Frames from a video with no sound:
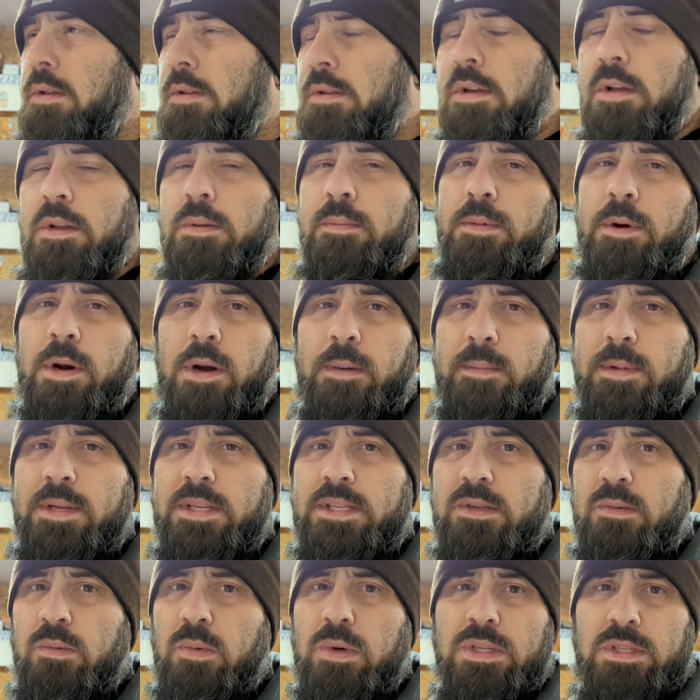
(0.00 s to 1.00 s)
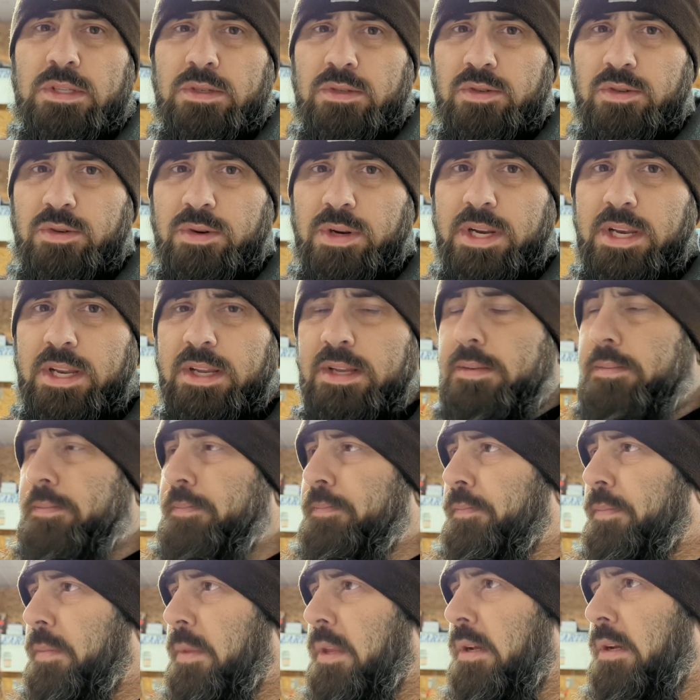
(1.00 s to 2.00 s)
The only problem is it wasn't treated.
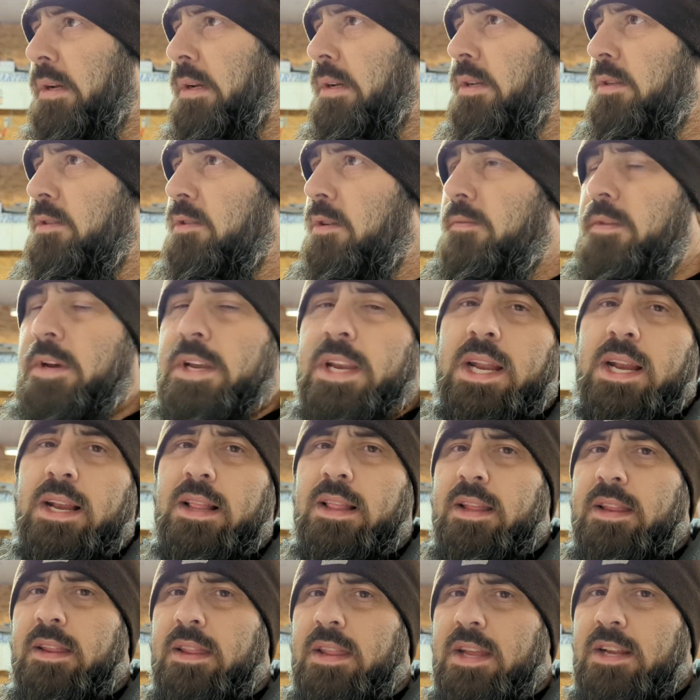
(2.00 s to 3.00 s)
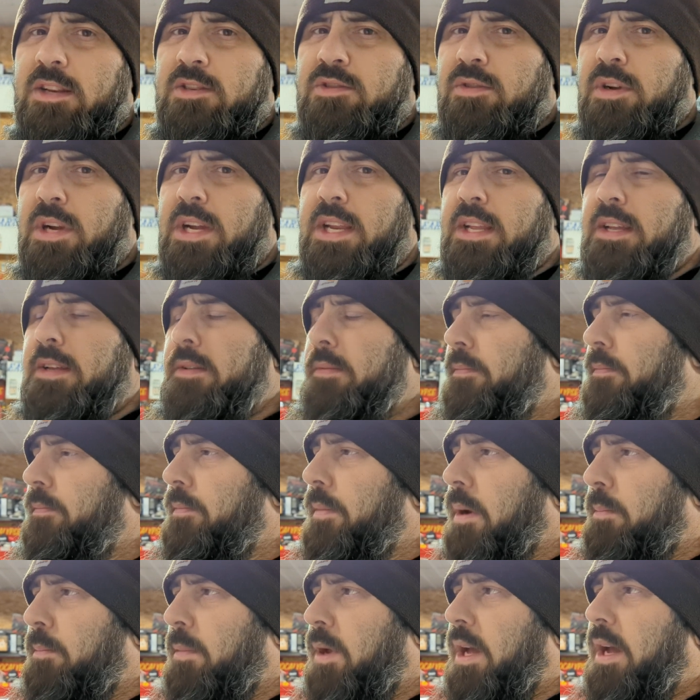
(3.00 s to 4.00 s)
So if I need anything treated,
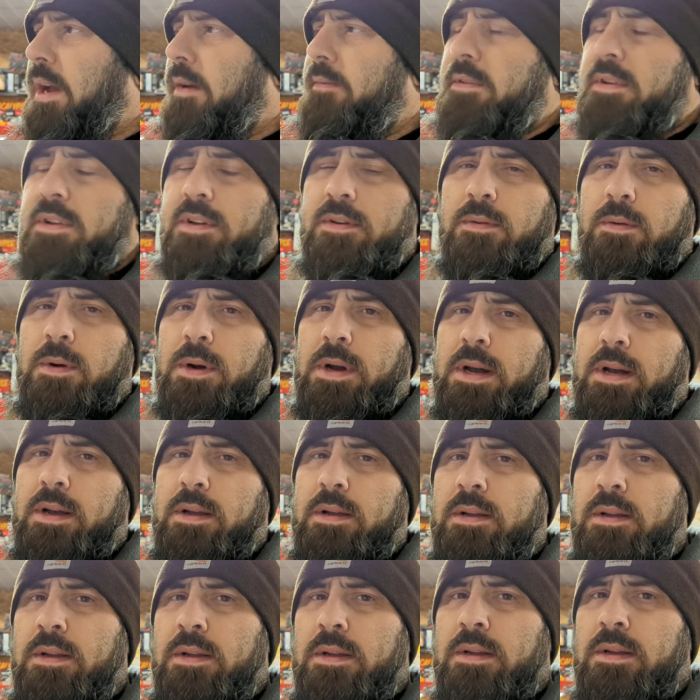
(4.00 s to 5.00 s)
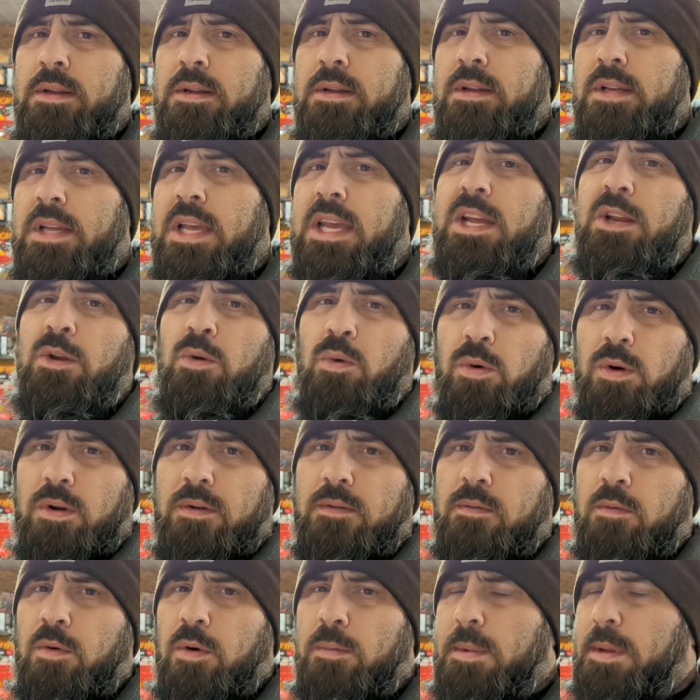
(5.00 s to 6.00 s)
I'm gonna have to, he can order
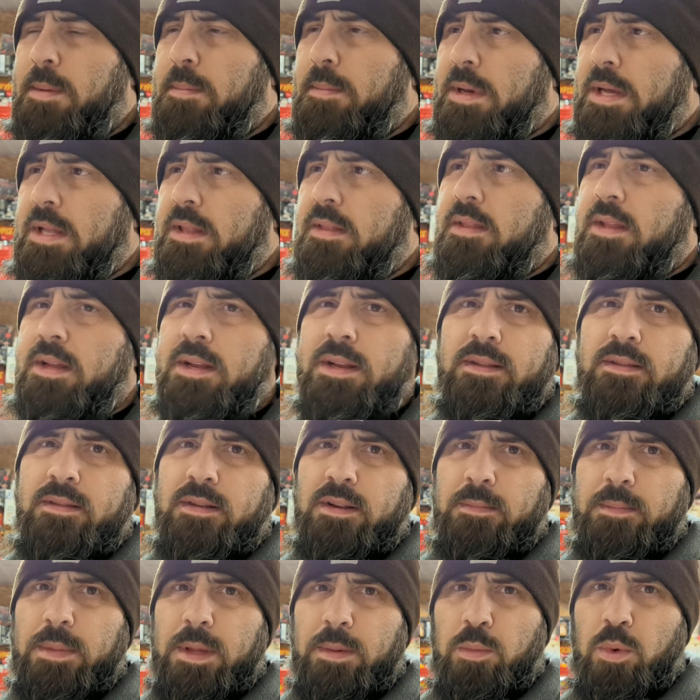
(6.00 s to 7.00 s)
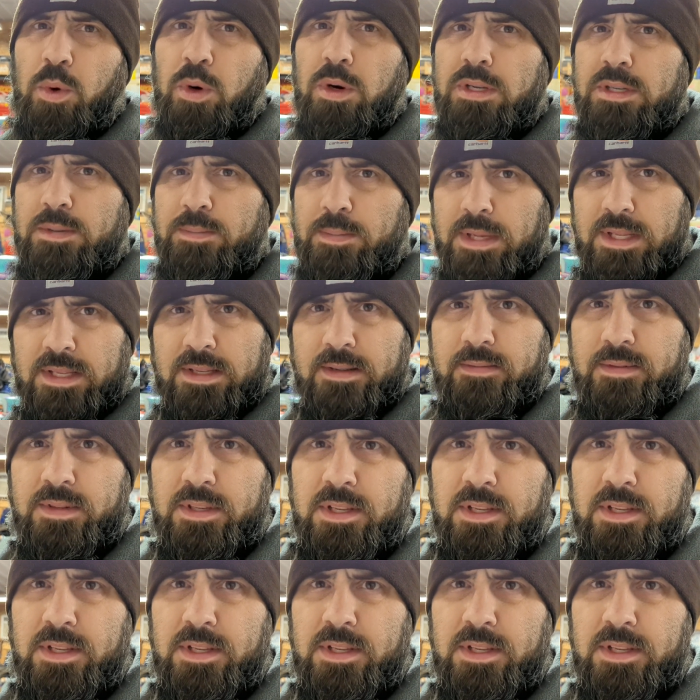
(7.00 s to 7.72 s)
it for me, but then it's gonna be more expensive.